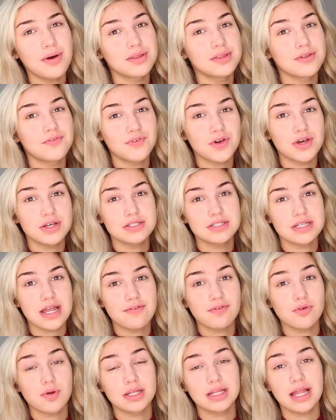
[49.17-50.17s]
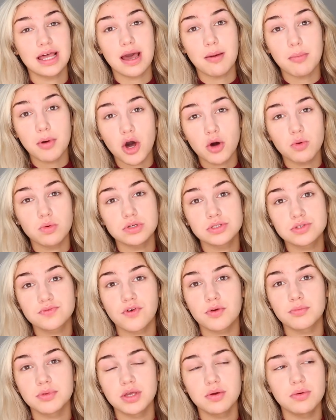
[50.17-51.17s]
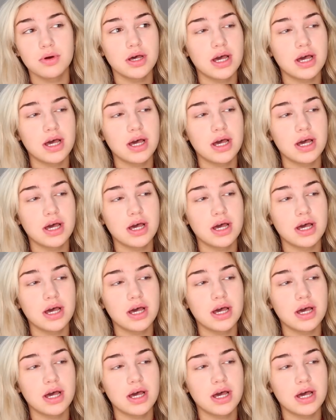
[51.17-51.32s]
the first ever ring light I bought was from Newer,